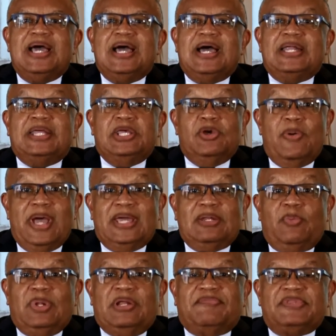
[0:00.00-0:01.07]
The UN
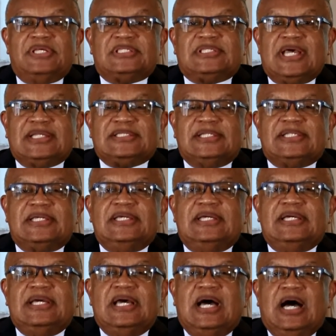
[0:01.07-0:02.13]
will of necessity
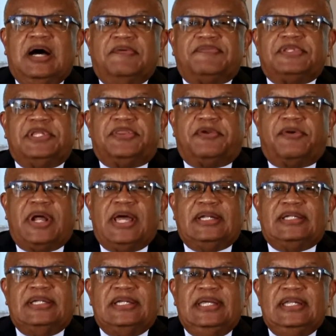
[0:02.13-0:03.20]
have to thread
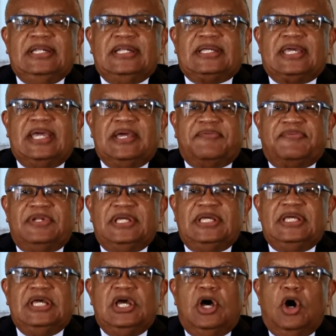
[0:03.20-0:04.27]
the needle carefully
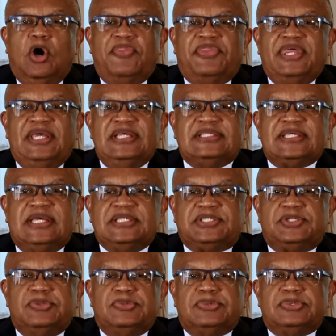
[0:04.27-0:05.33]
on these
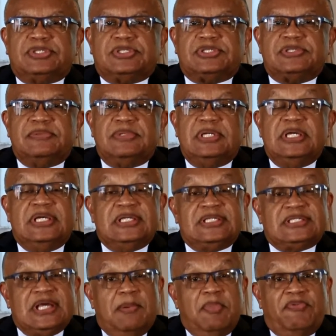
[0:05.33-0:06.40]
issues,
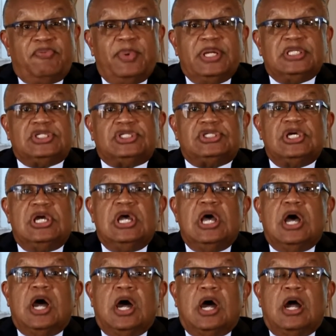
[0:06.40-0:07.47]
some of which
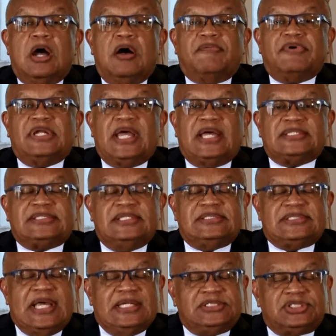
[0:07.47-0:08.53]
are of an
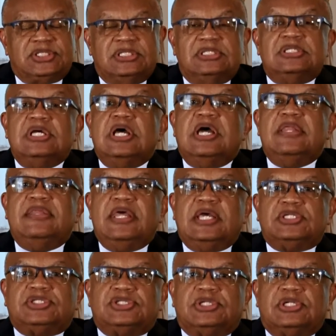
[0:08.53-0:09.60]
existential
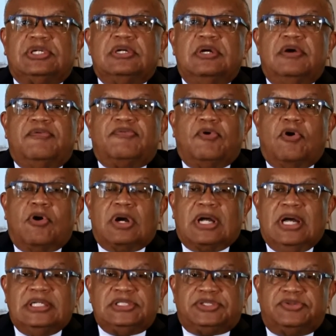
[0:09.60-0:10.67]
nature for our
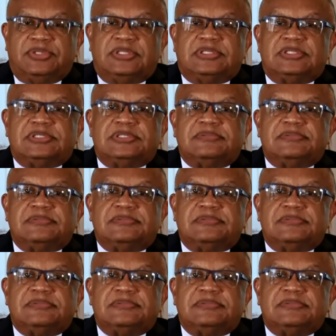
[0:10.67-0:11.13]
countries.